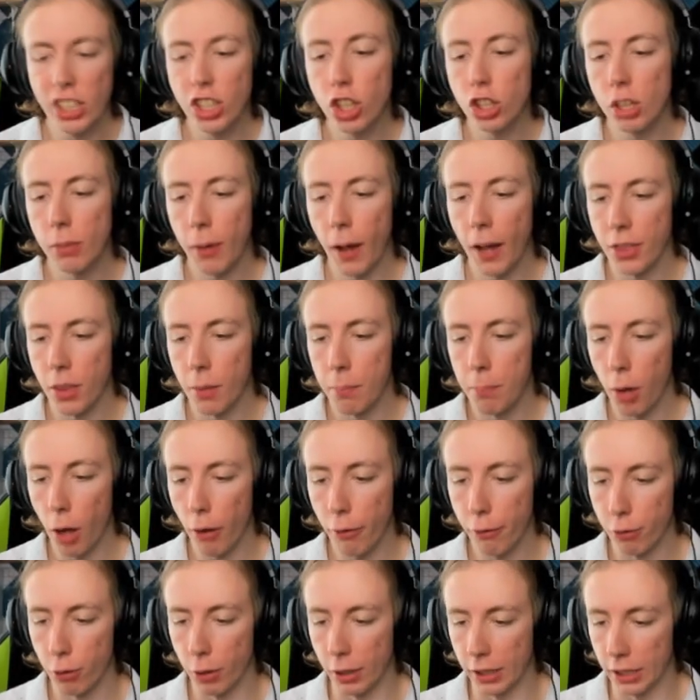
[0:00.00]
When YouTube had the
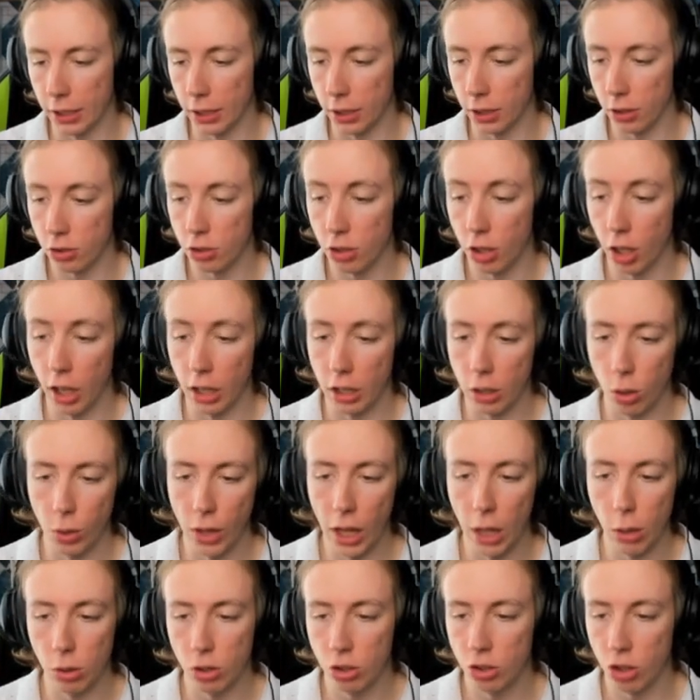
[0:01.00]
buffering
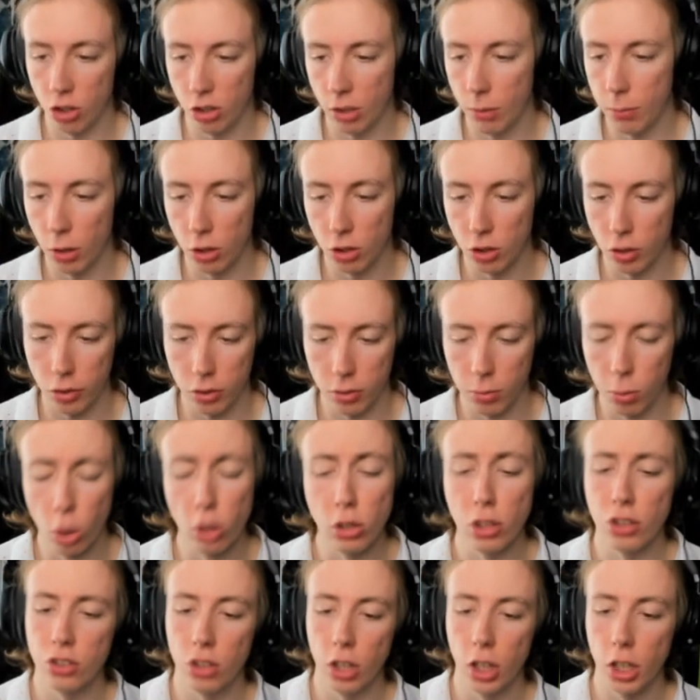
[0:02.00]
circle, that was just a bunch of
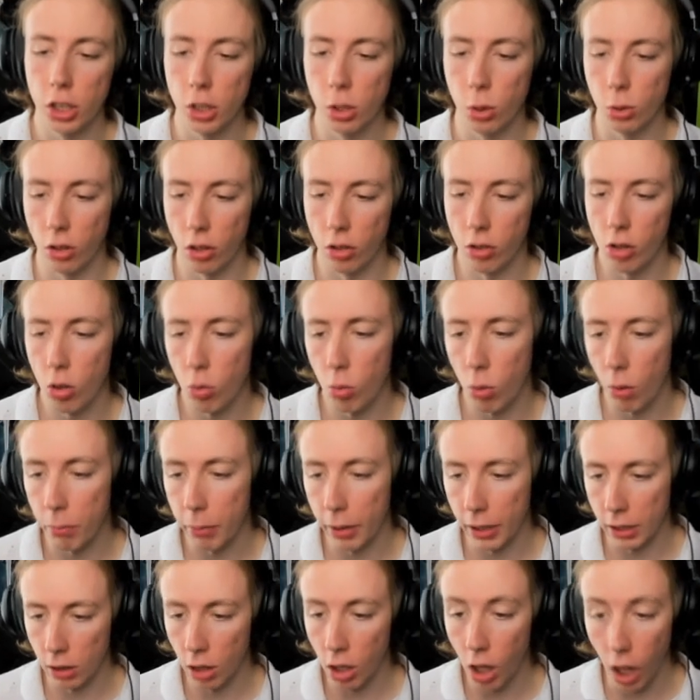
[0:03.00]
smaller circles and not
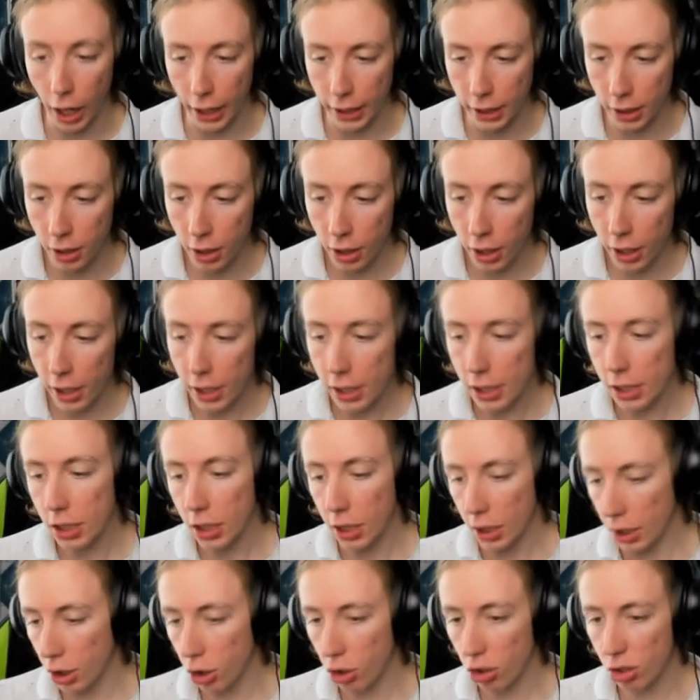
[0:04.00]
one big line,
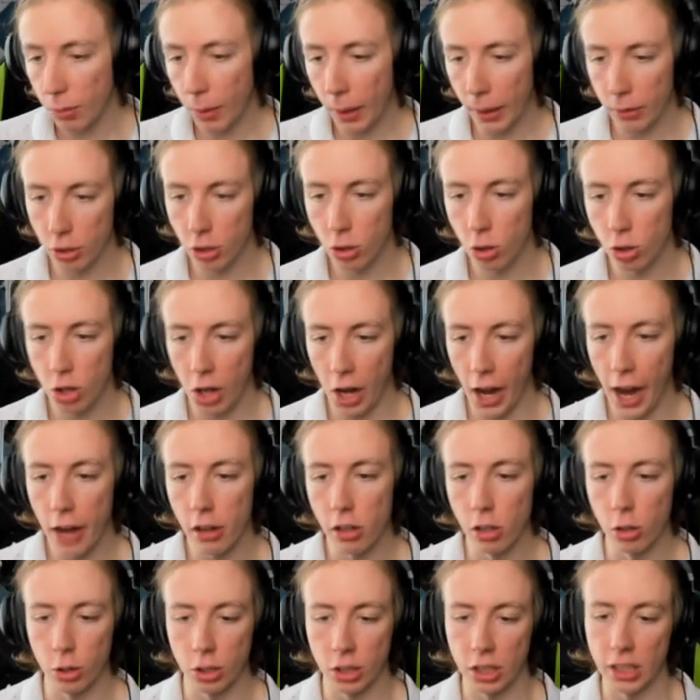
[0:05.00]
you used to be able to use your
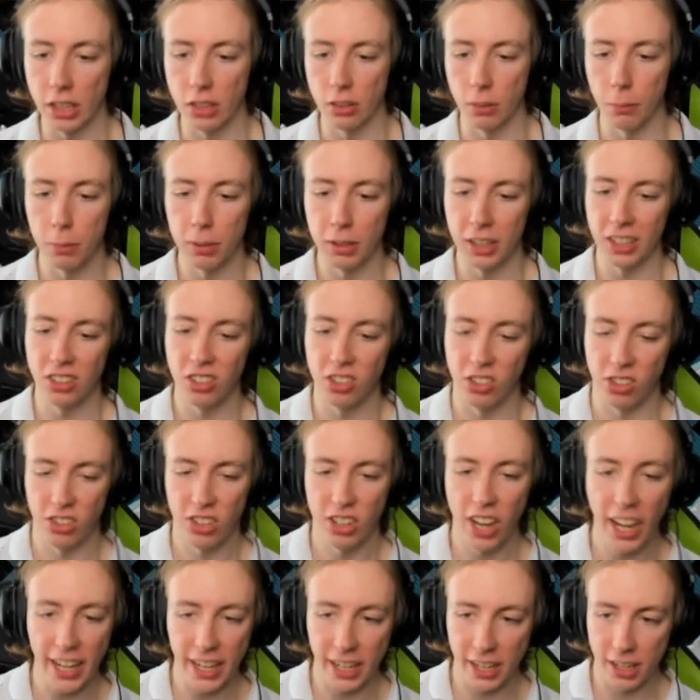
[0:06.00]
arrow keys and play
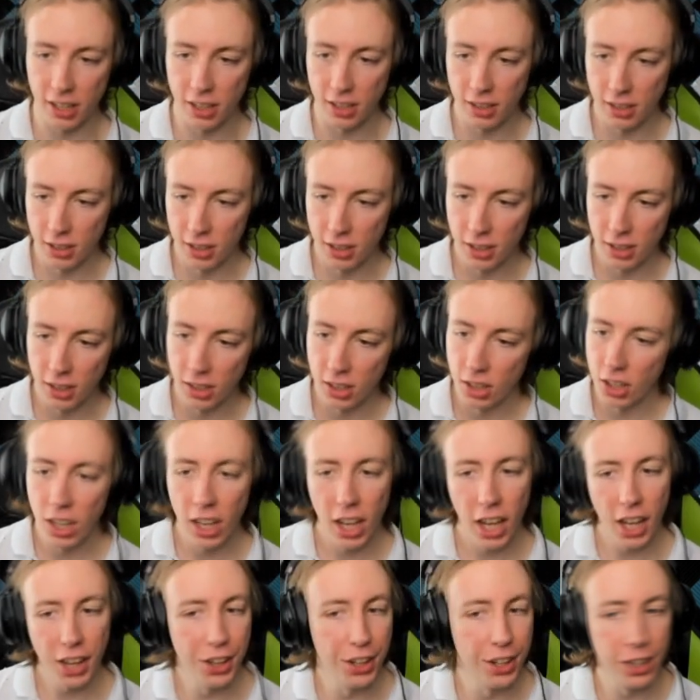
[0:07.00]
Snake.
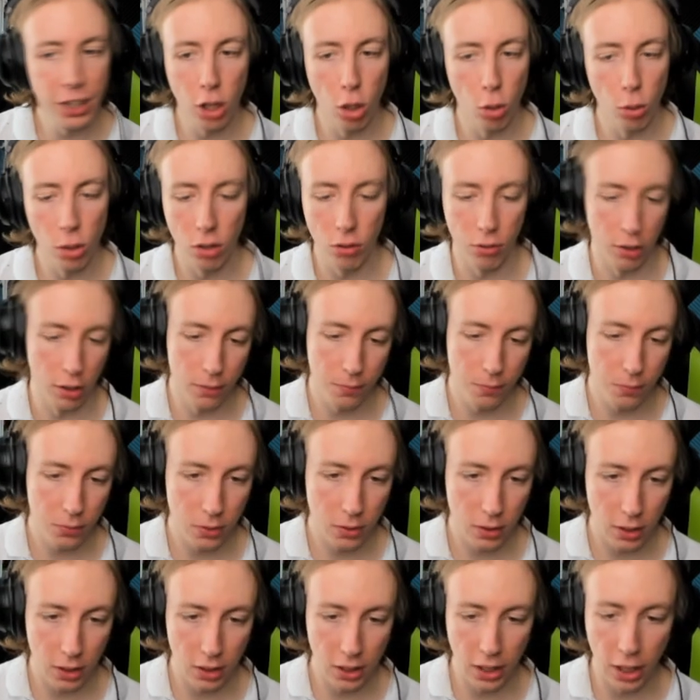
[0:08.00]
Then they got rid of it.
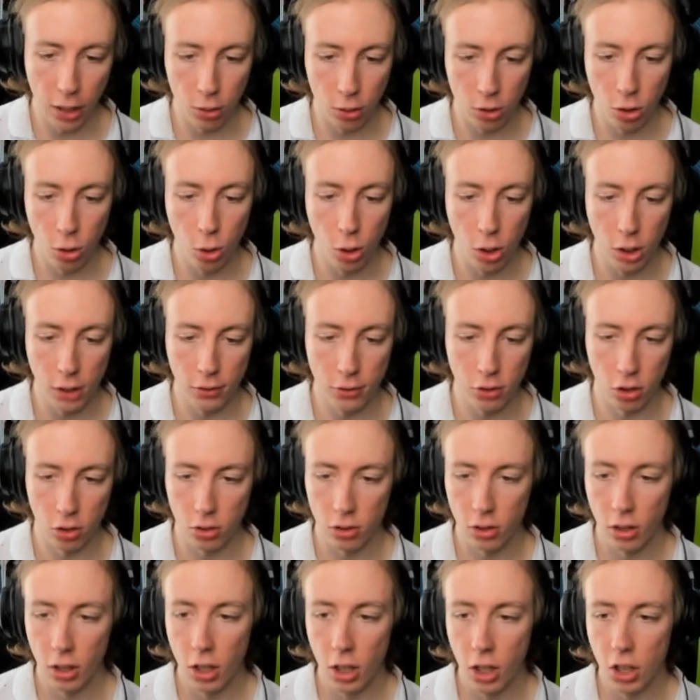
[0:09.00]
And now Google have
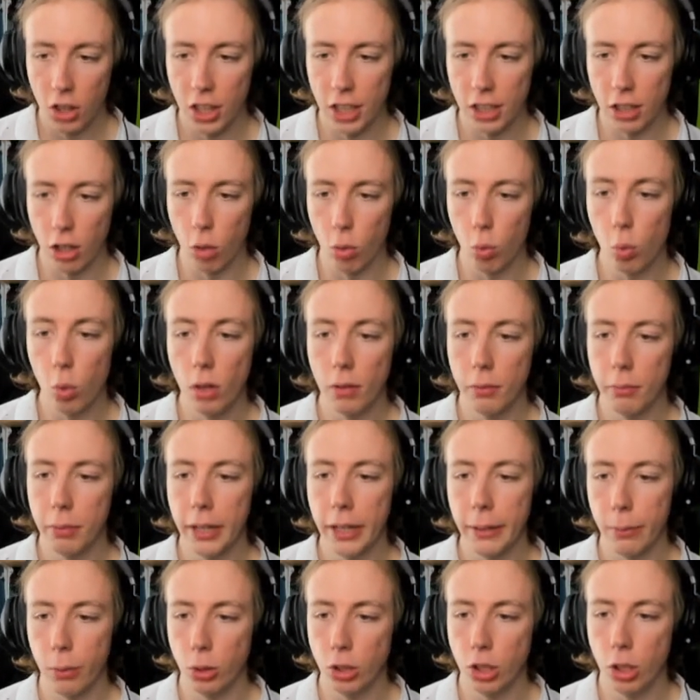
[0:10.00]
just, they don't want
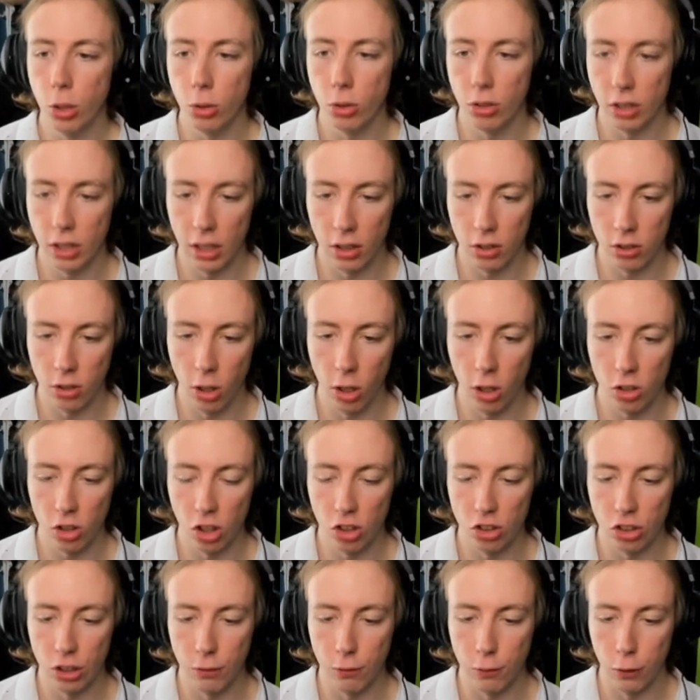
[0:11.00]
people using their
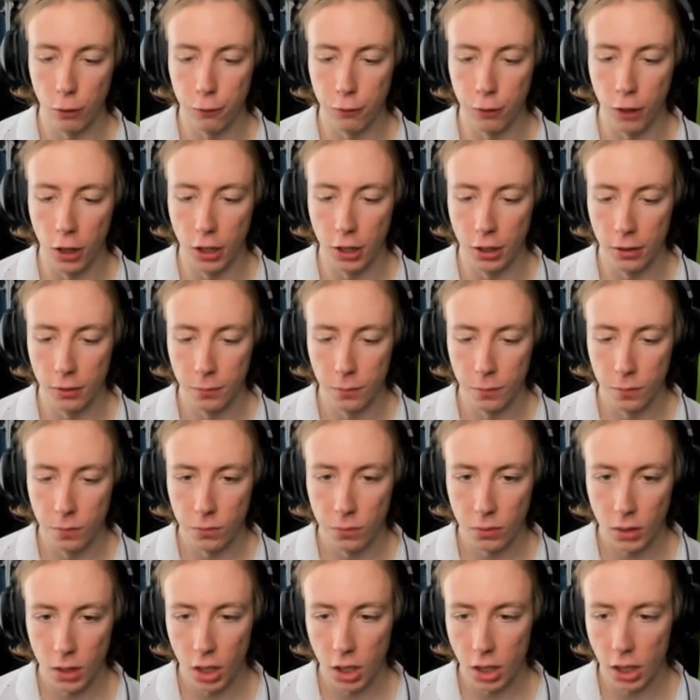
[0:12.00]
search engine for fun.
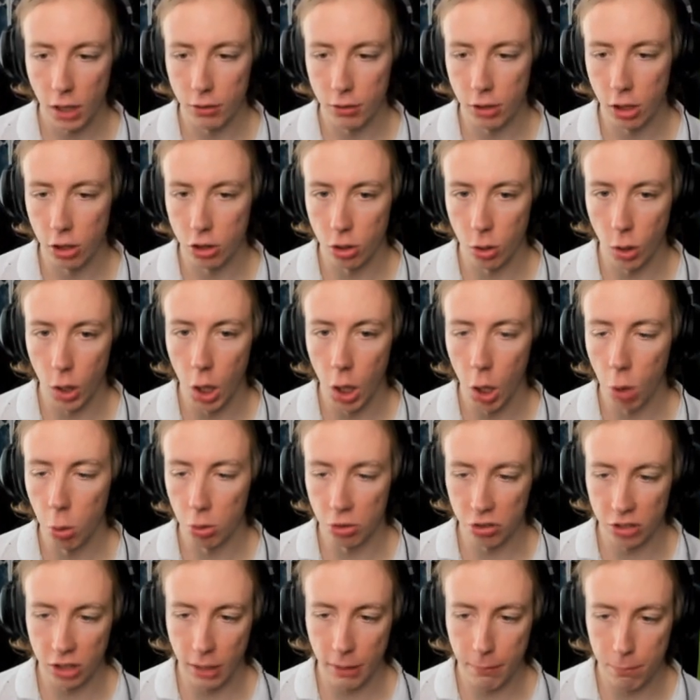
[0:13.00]
You have to go to a
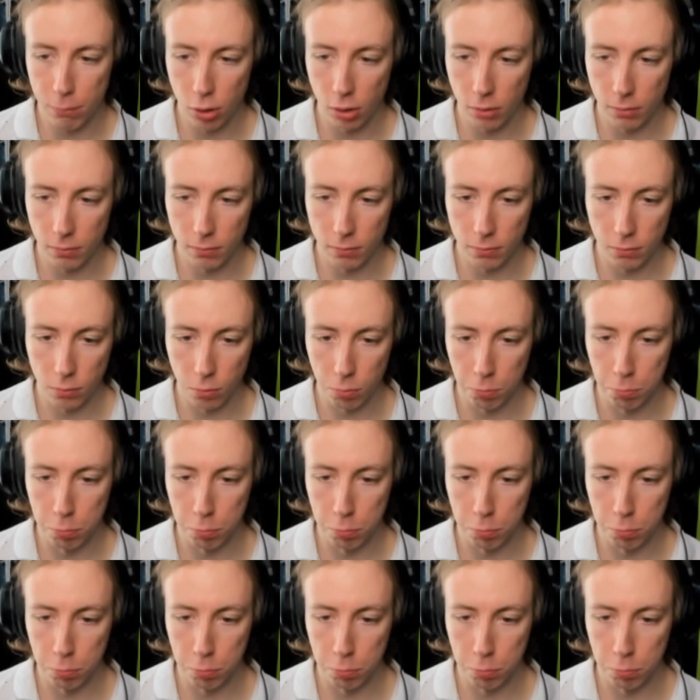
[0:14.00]
whole separate